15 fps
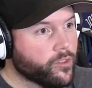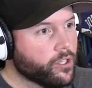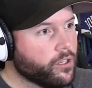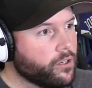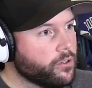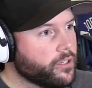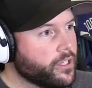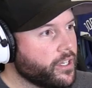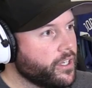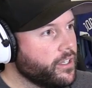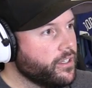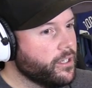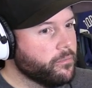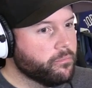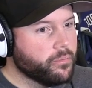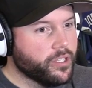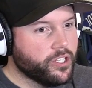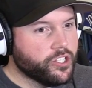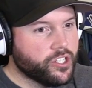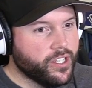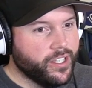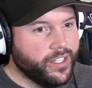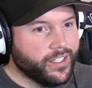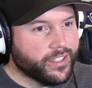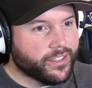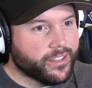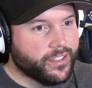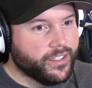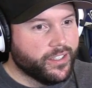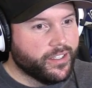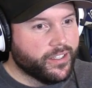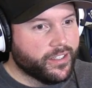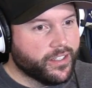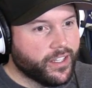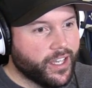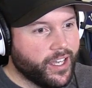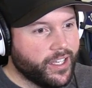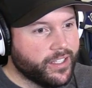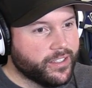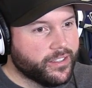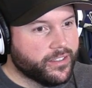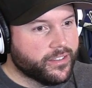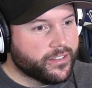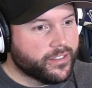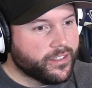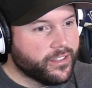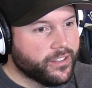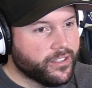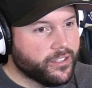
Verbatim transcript: Okay, I'm pinch hitting. That is uh,